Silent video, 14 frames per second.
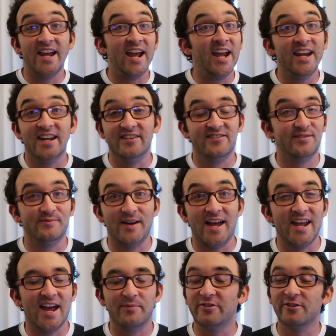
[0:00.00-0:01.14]
hate it.
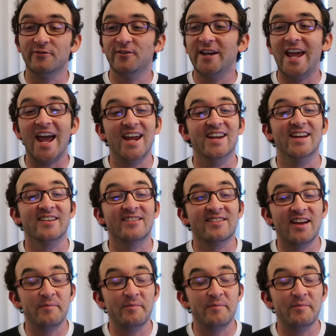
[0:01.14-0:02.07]
I absolutely hate it.